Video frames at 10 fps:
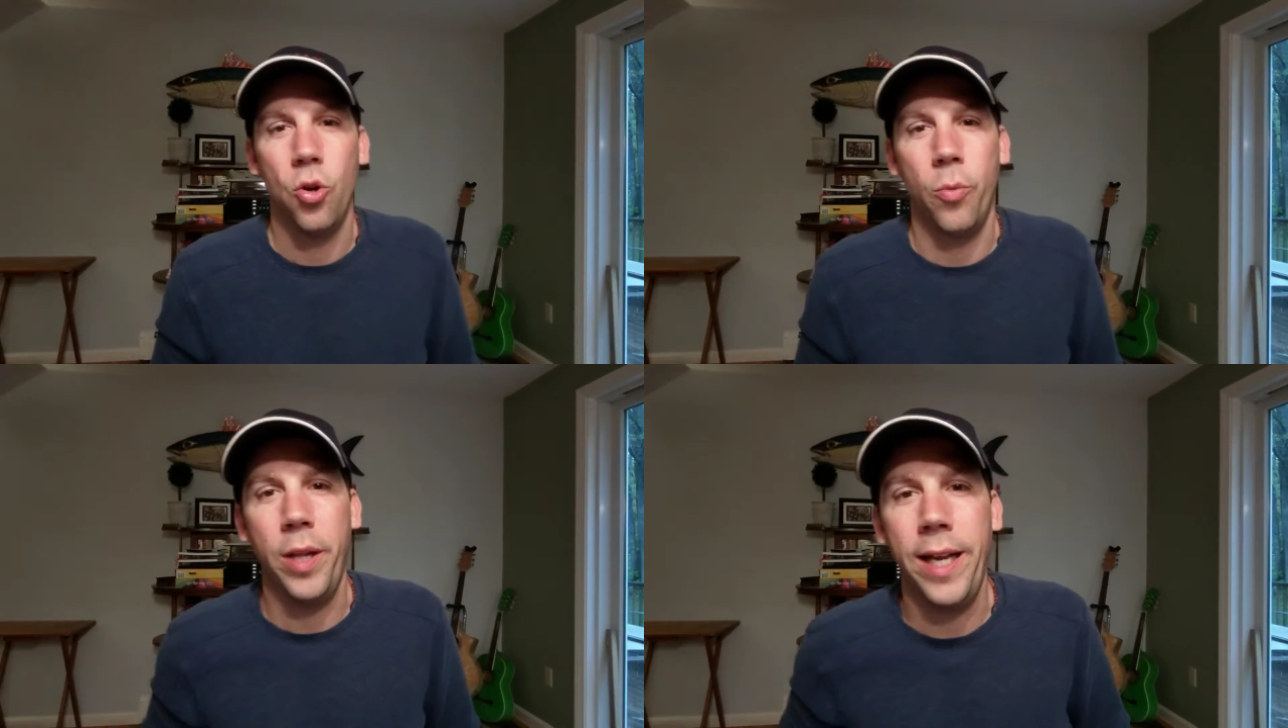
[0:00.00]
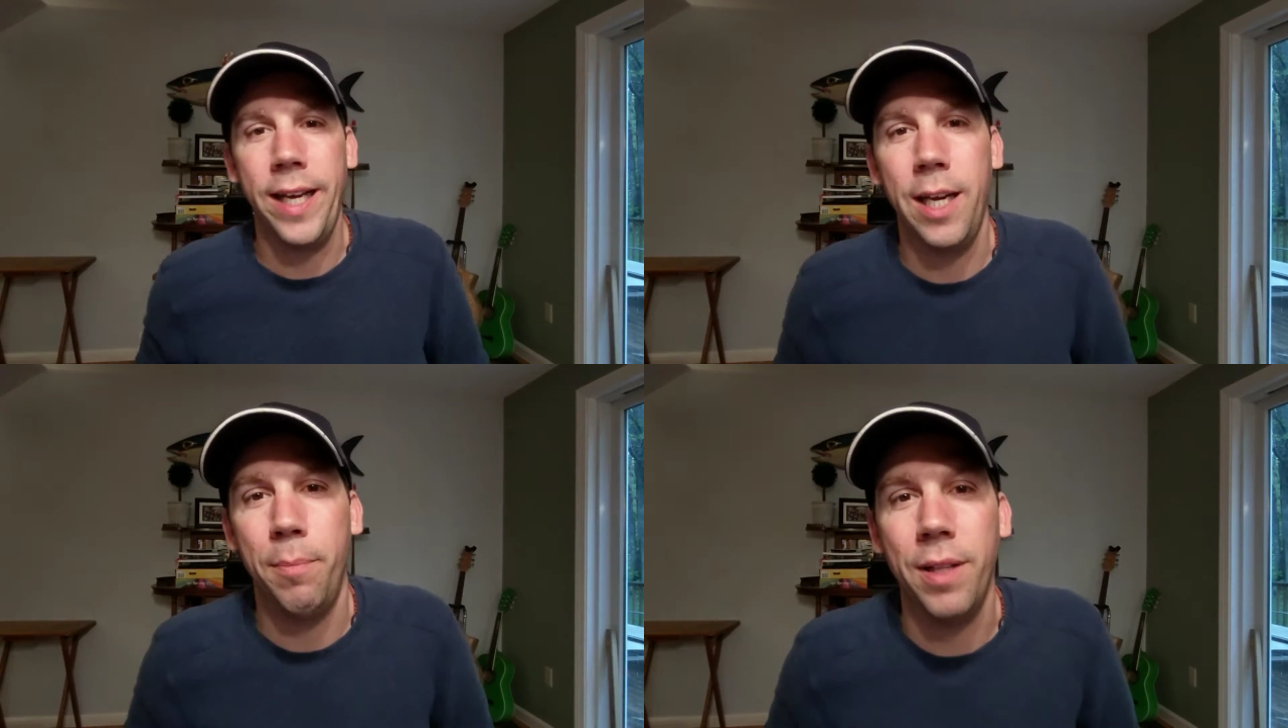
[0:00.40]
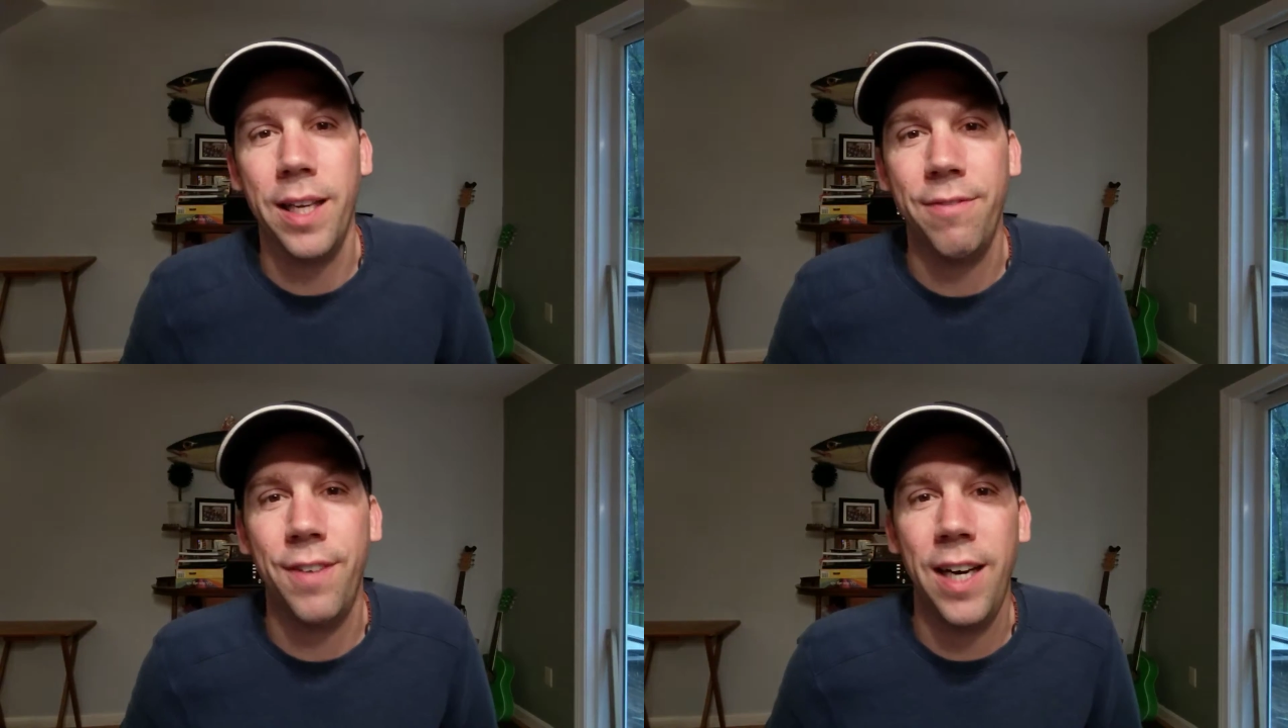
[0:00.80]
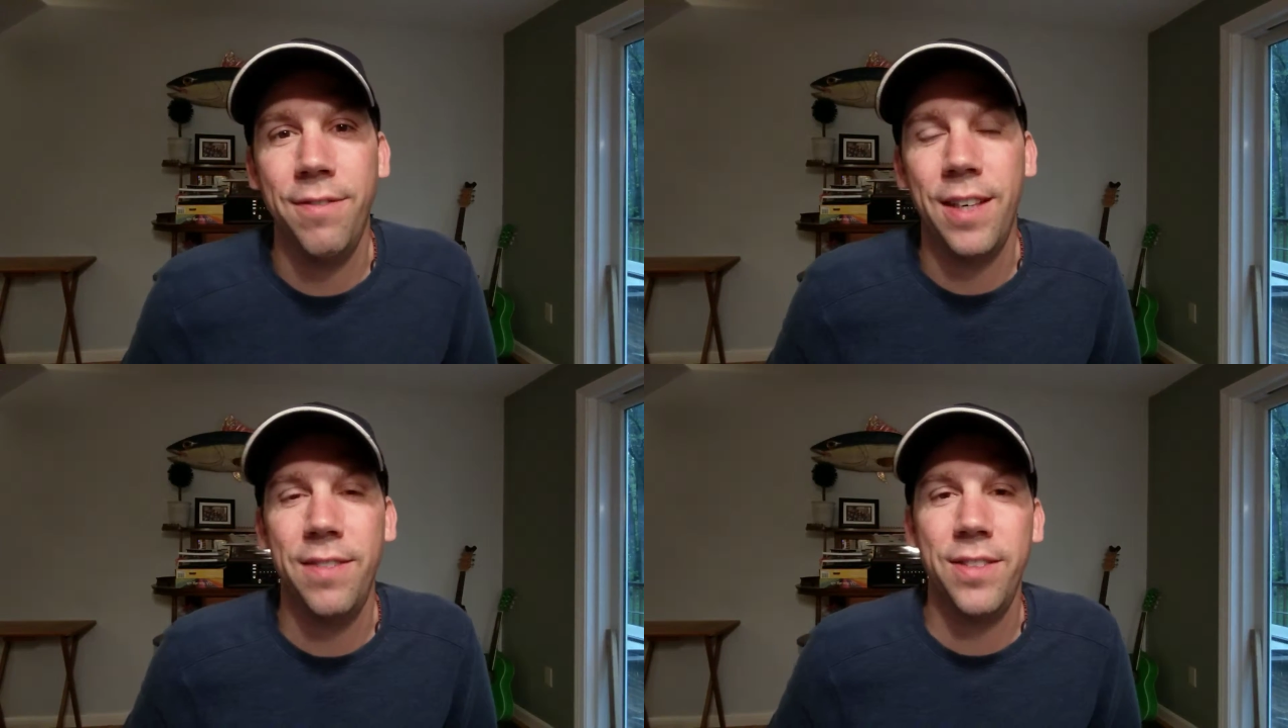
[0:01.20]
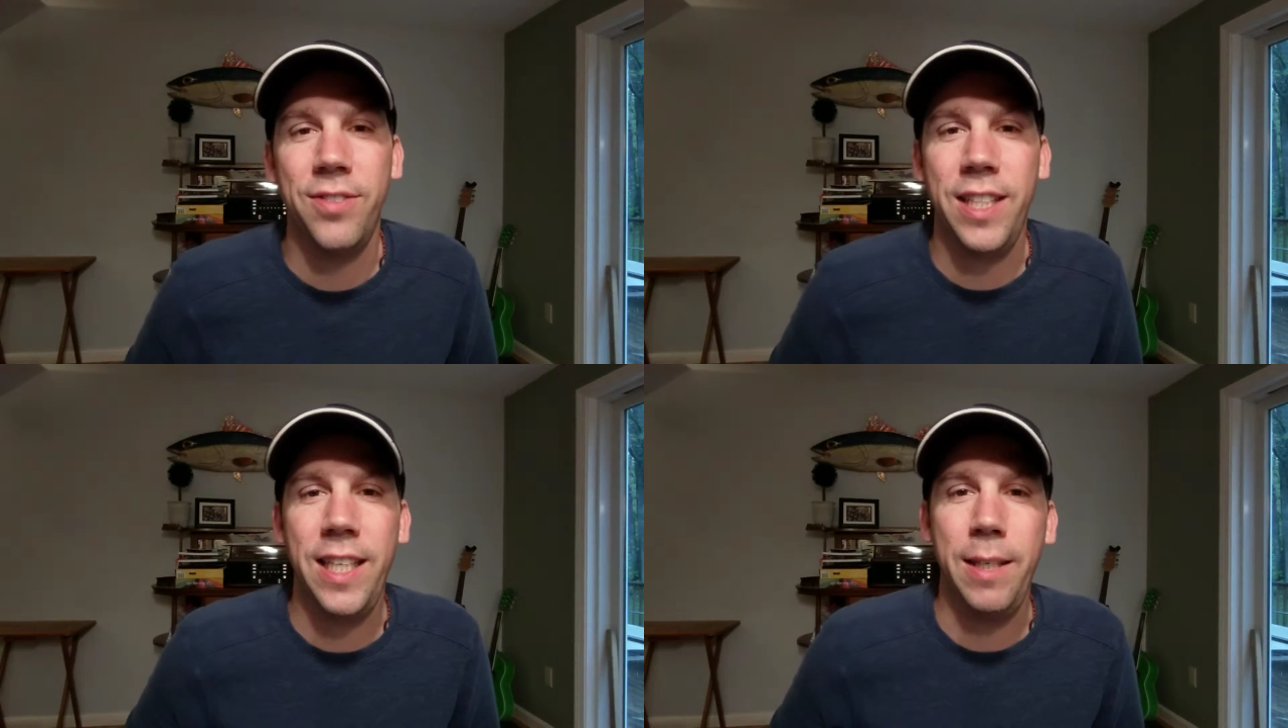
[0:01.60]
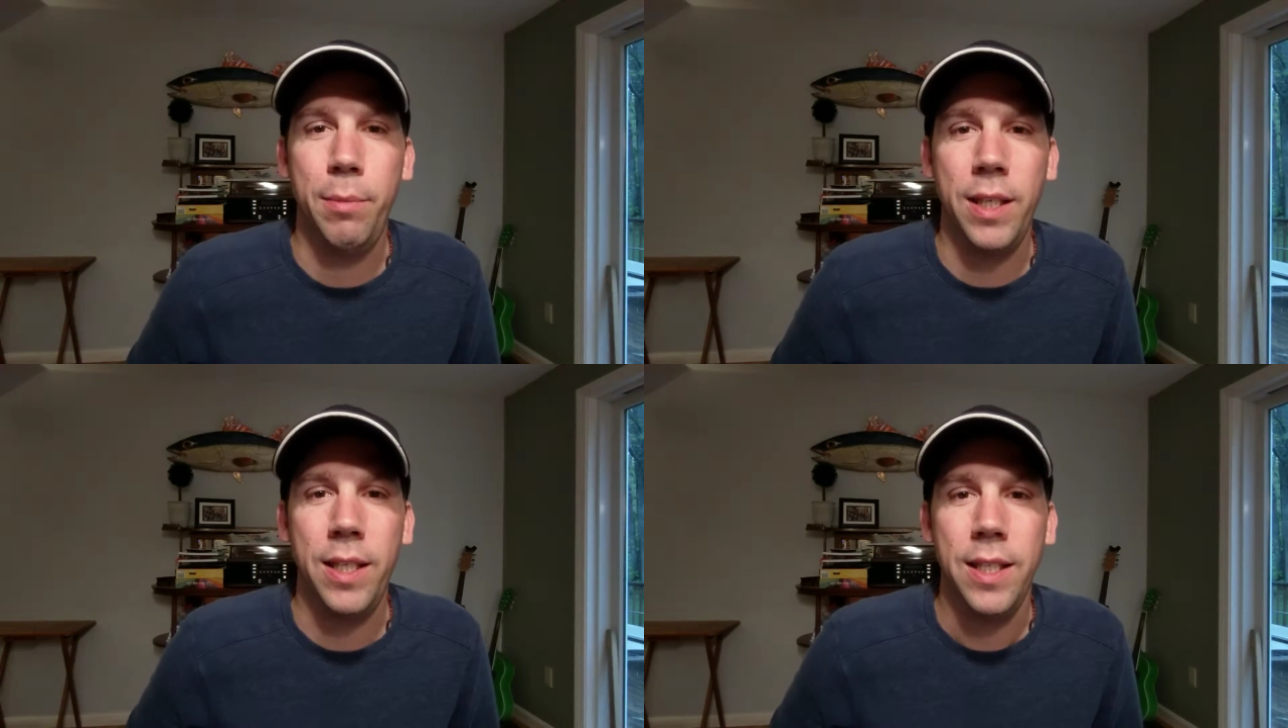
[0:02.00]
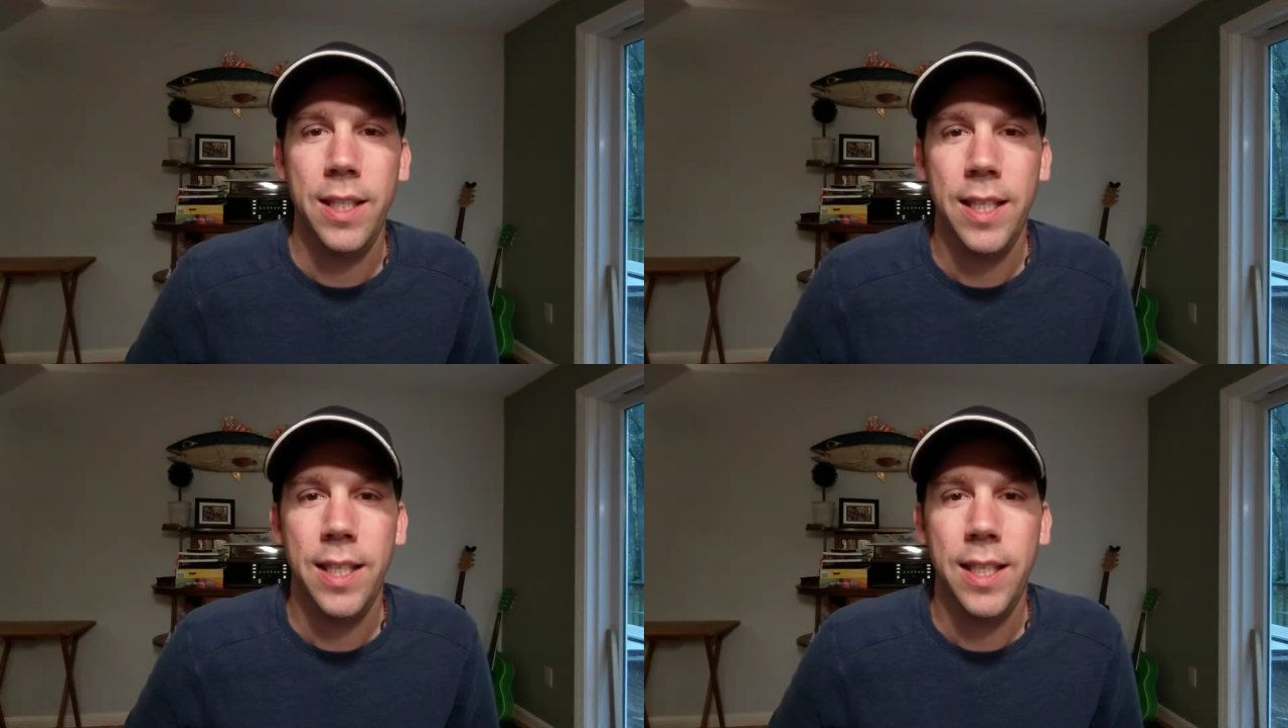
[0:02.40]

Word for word: Normally I get up at like 5, 5.15, but